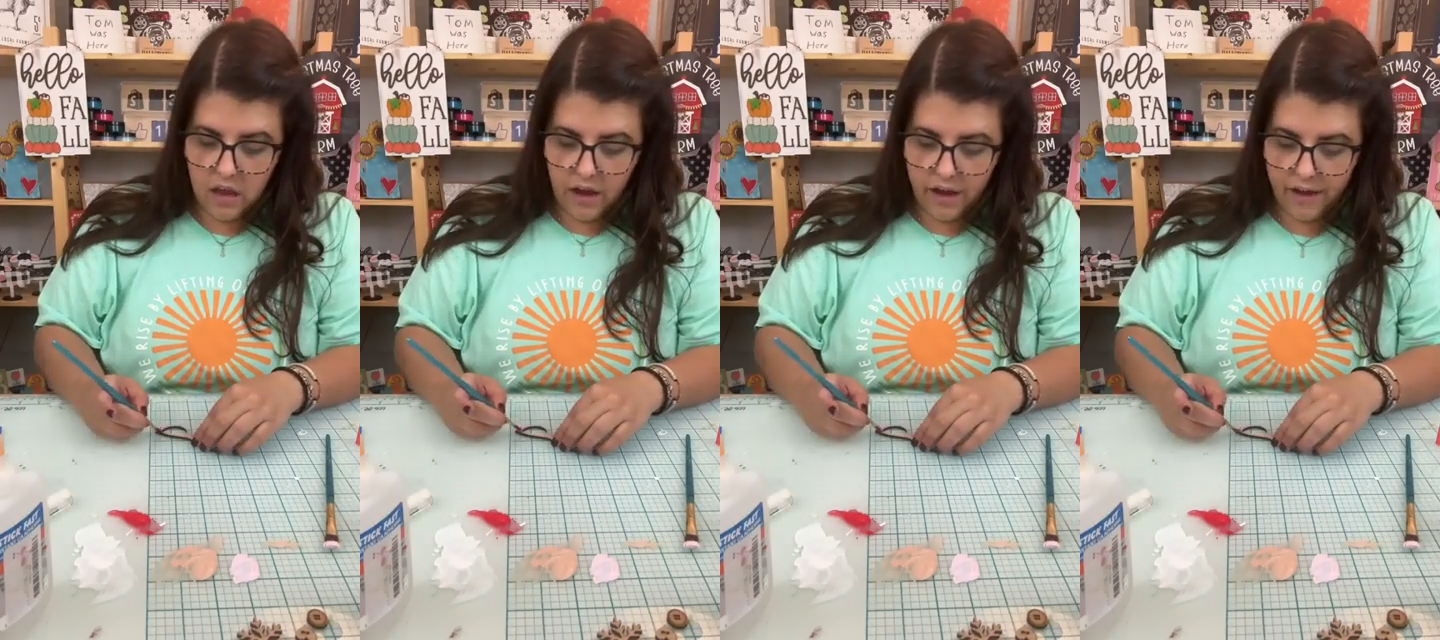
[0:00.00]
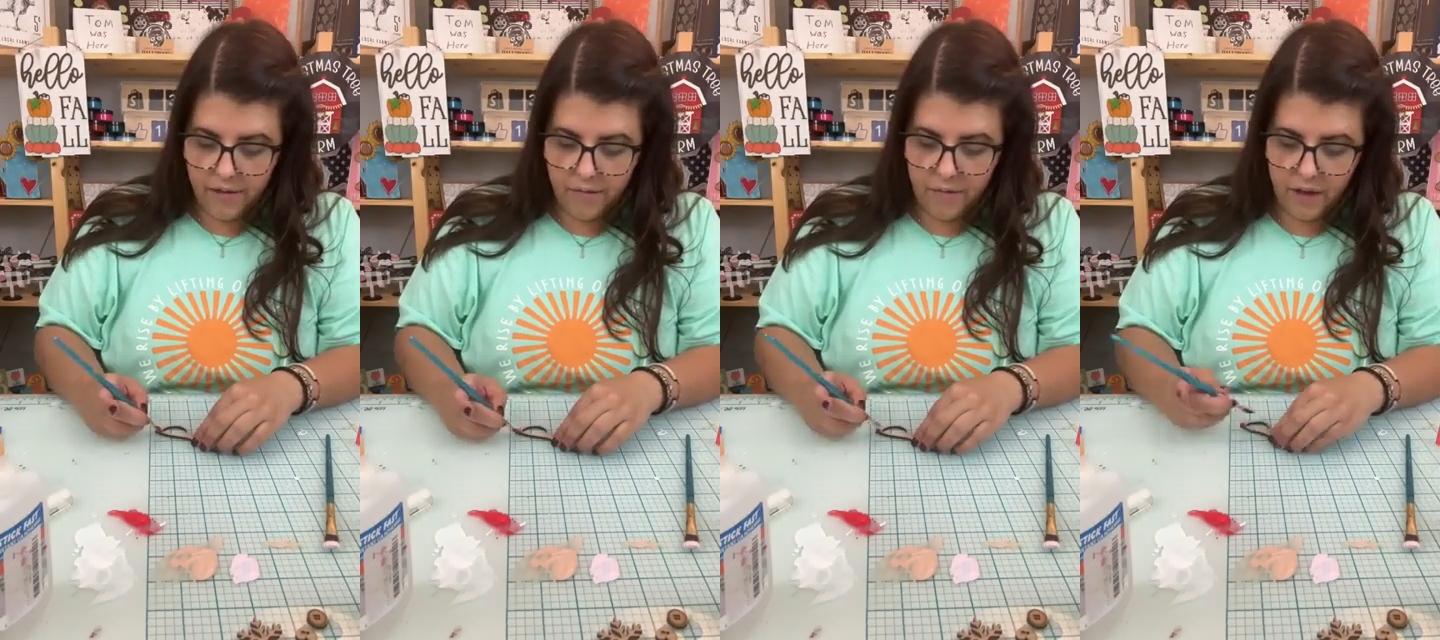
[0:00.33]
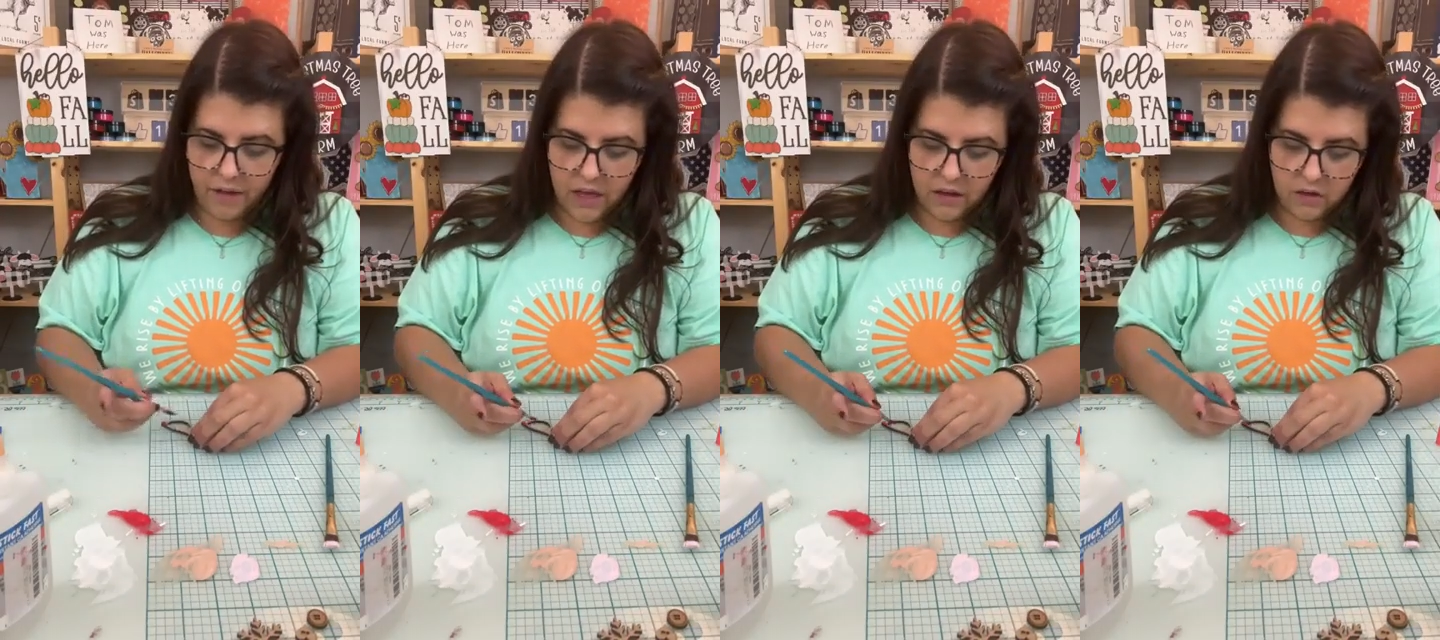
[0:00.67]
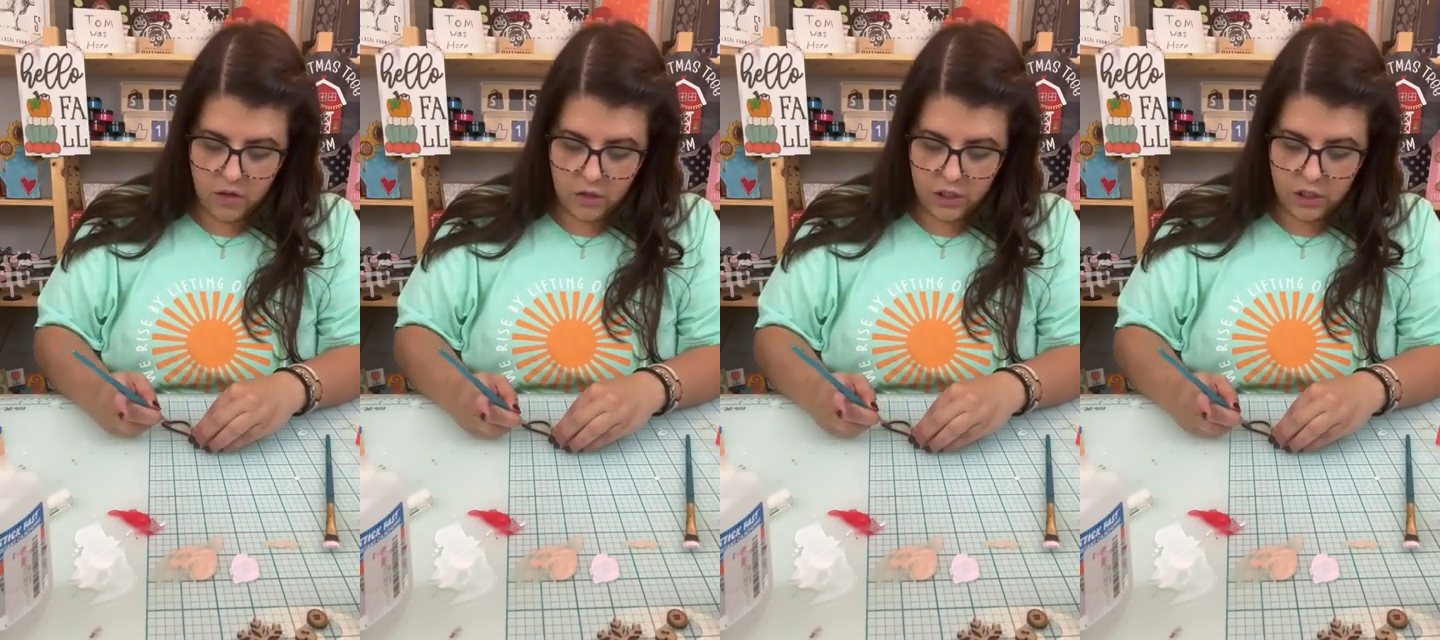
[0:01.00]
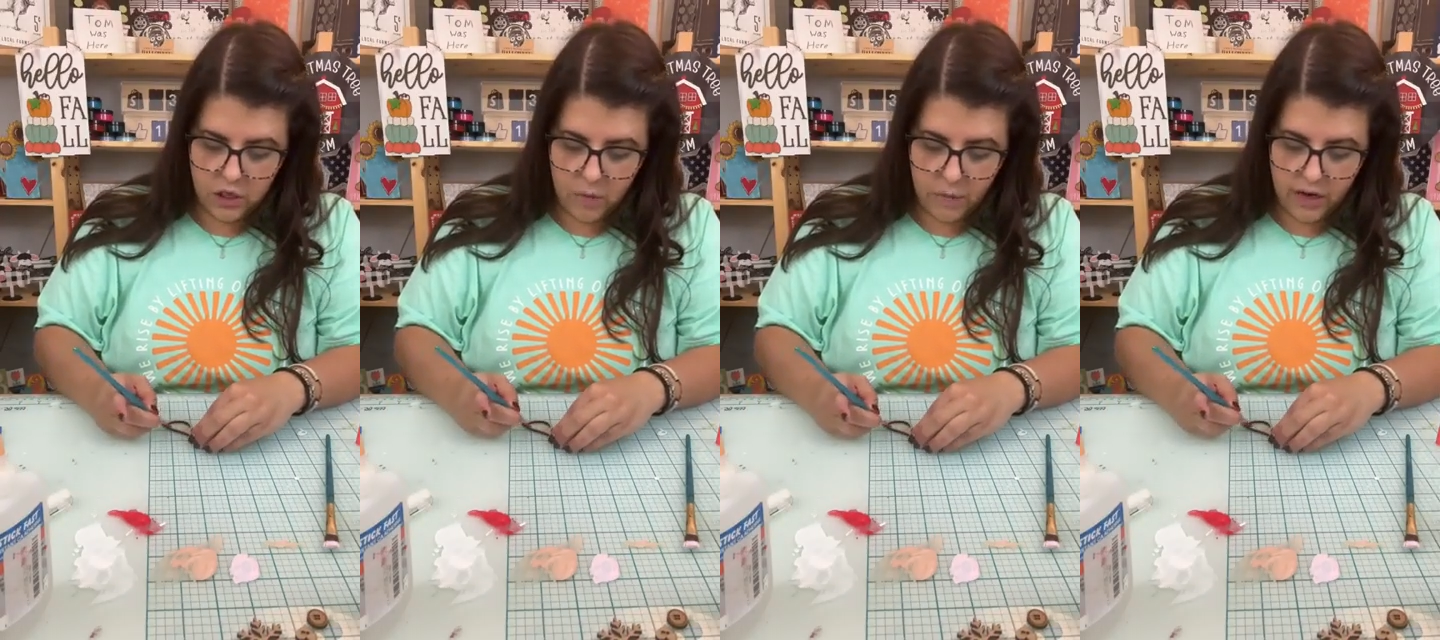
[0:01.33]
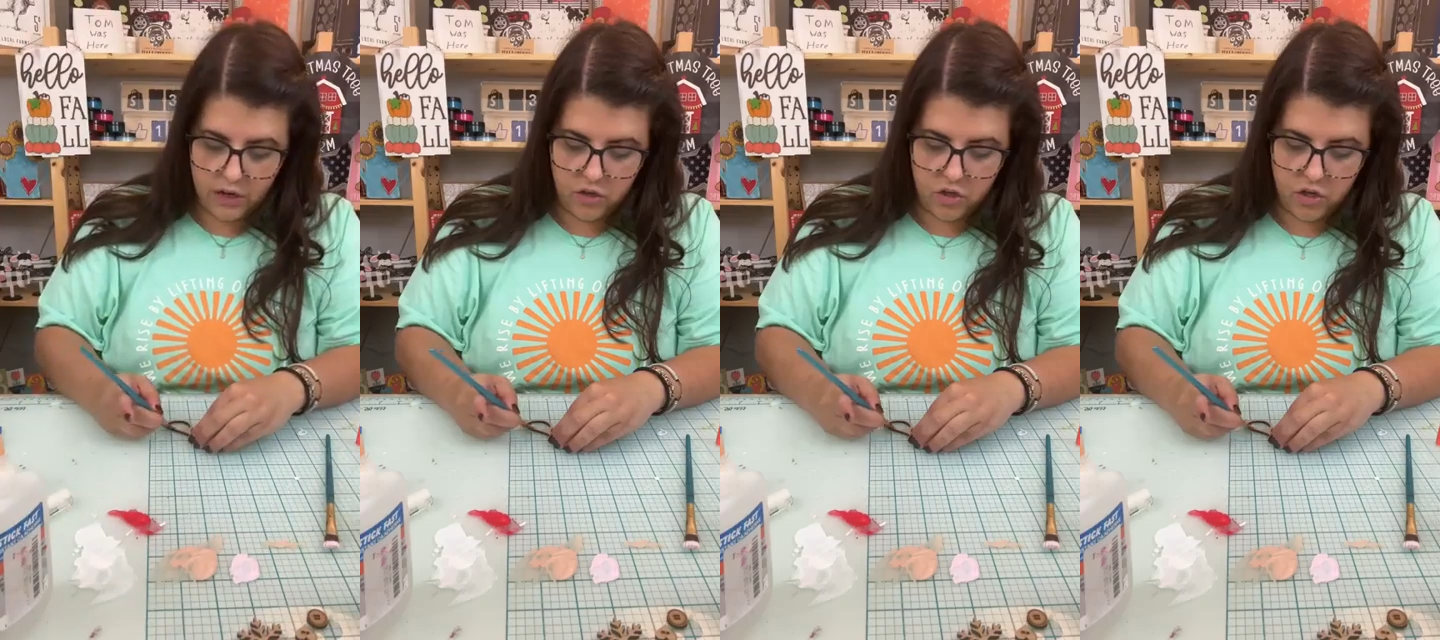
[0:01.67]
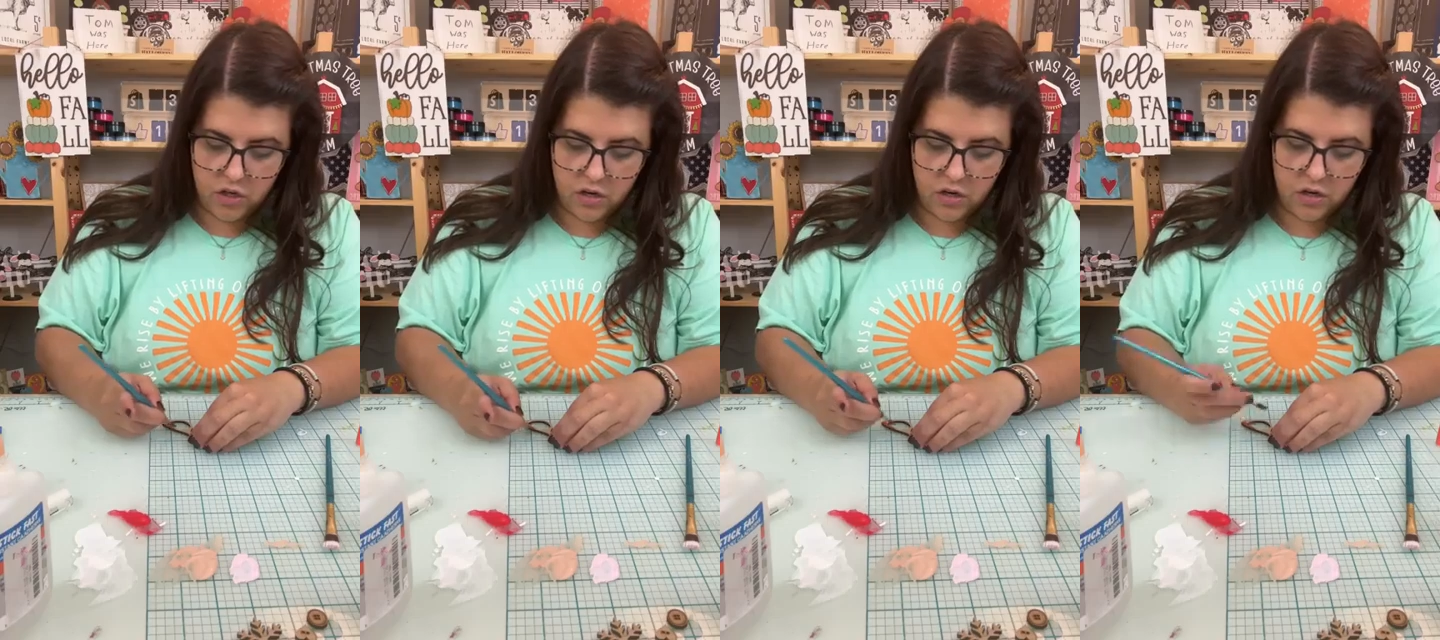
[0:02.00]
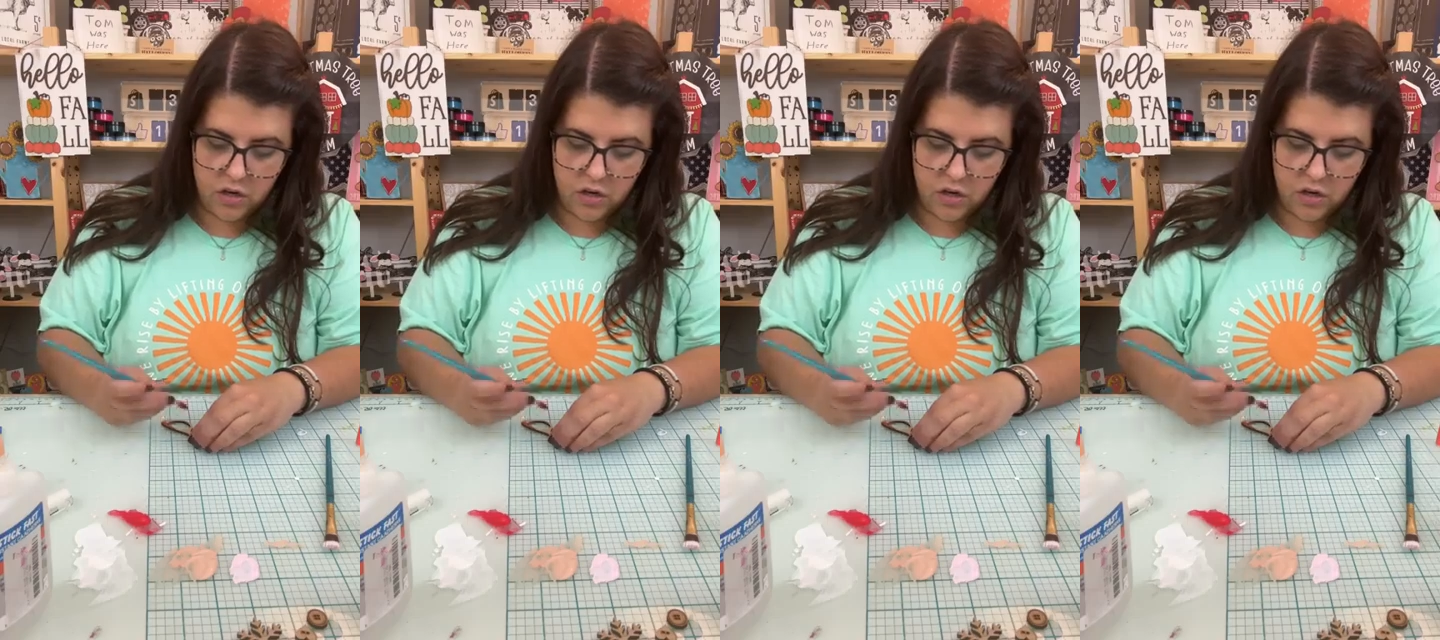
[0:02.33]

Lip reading: I think there's only so much.